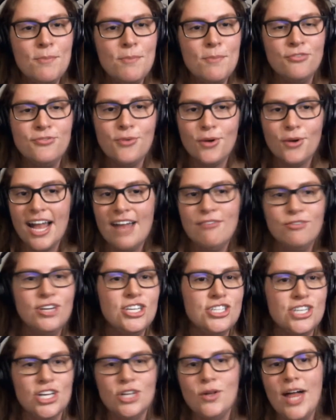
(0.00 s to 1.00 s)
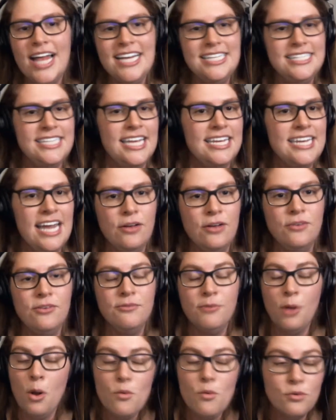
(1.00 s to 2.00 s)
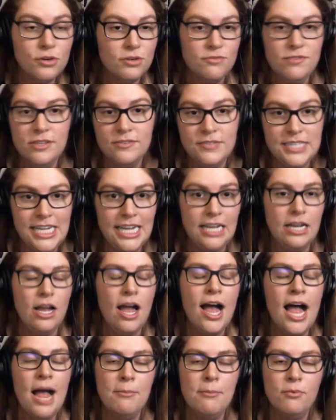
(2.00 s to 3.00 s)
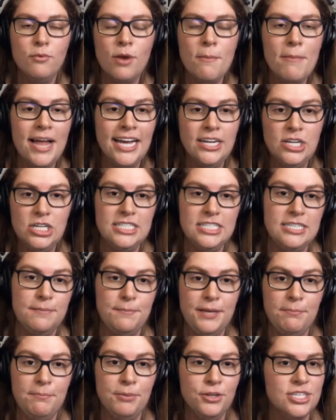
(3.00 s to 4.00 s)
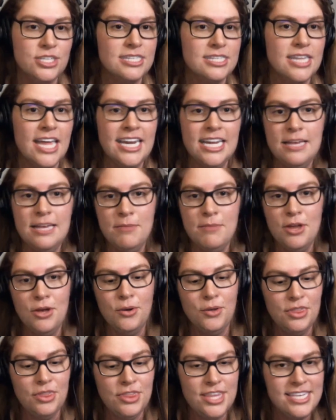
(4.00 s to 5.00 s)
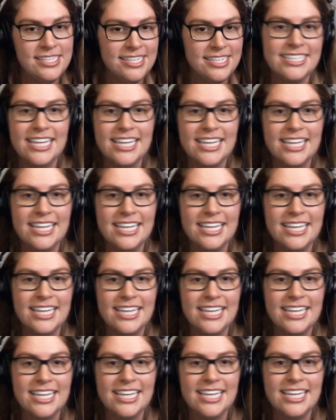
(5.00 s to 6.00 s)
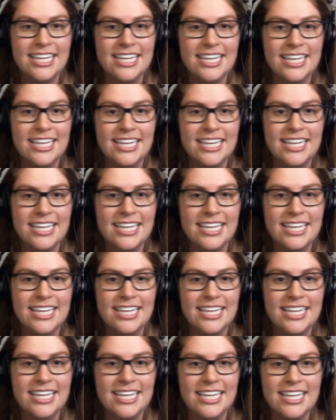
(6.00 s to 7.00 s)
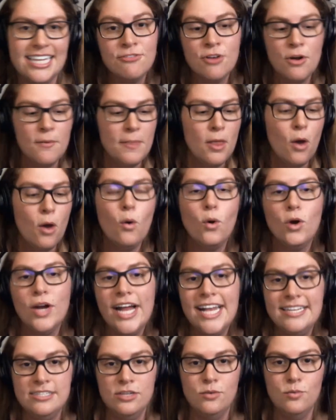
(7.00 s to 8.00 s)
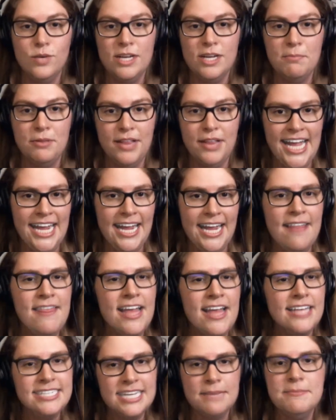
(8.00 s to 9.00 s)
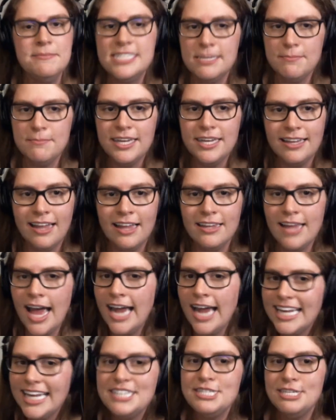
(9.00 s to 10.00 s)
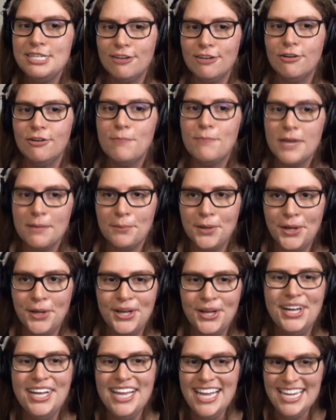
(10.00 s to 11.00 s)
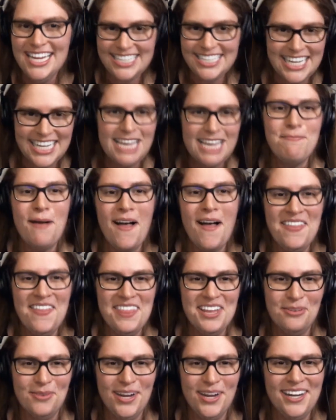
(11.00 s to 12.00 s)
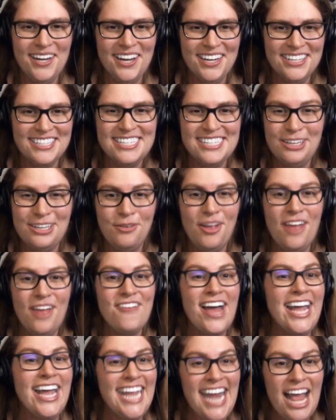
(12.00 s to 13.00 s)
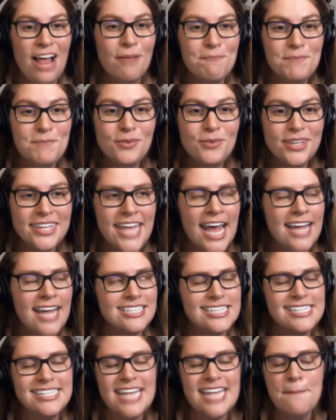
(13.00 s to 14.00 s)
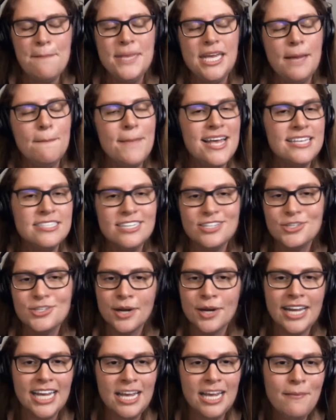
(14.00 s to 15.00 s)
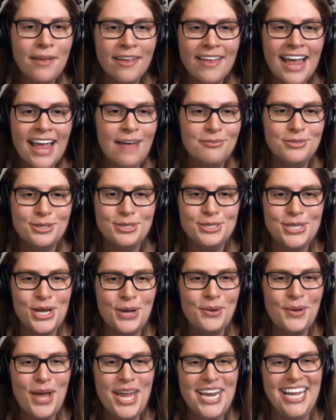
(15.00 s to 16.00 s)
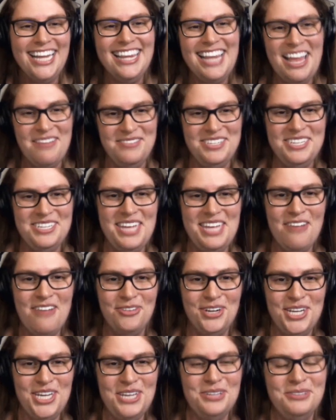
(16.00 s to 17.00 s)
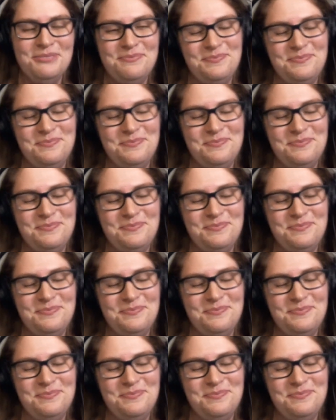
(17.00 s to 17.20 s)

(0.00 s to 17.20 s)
Before every show, I send out over 50 reminders to people, just letting them know this is the link. You can either watch it live or as a replay. And that seems to be a lot easier for people to keep on their radars. So if I can help you with that, just send me a message or an email after the show, and I'd love to do that for you.